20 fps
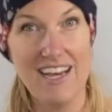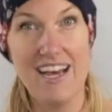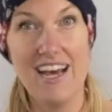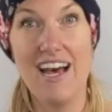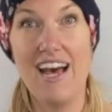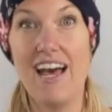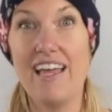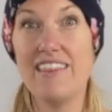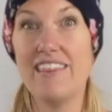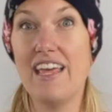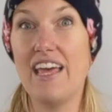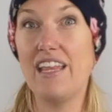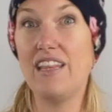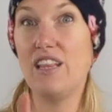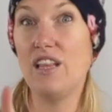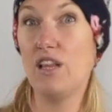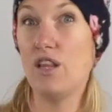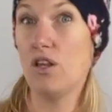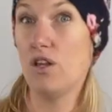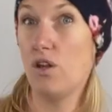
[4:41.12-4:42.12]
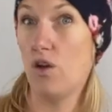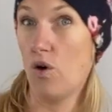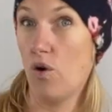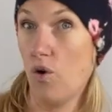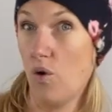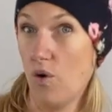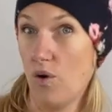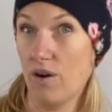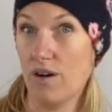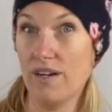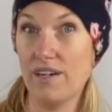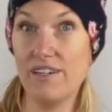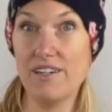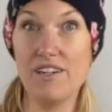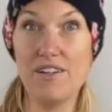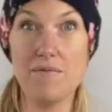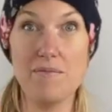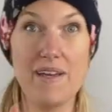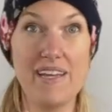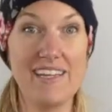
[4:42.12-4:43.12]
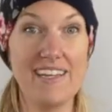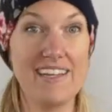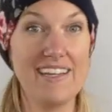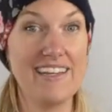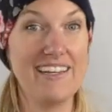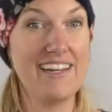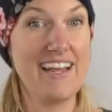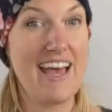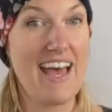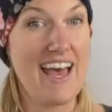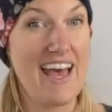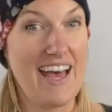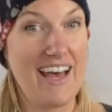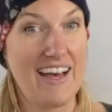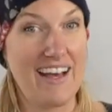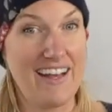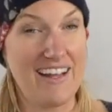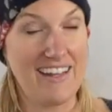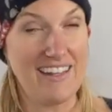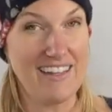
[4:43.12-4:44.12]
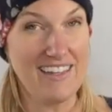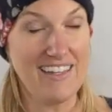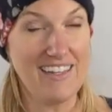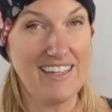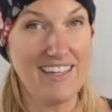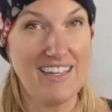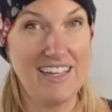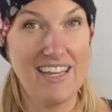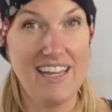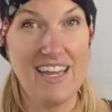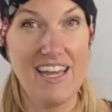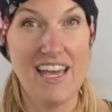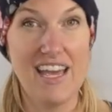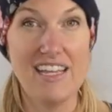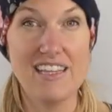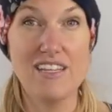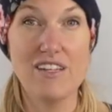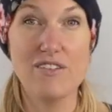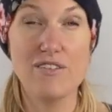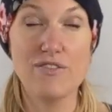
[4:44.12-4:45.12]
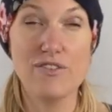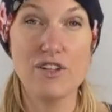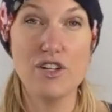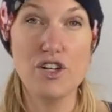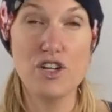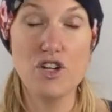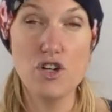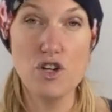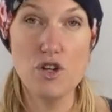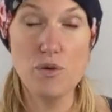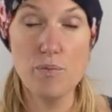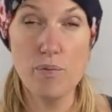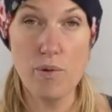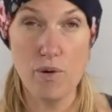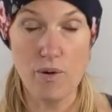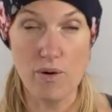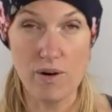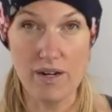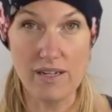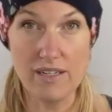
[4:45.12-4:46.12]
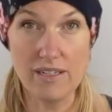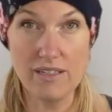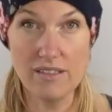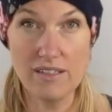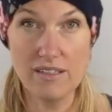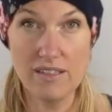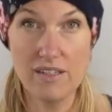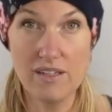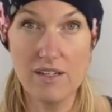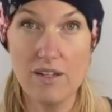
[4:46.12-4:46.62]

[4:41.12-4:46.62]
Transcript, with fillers: and then Lord, you're making an L, and then for newborn,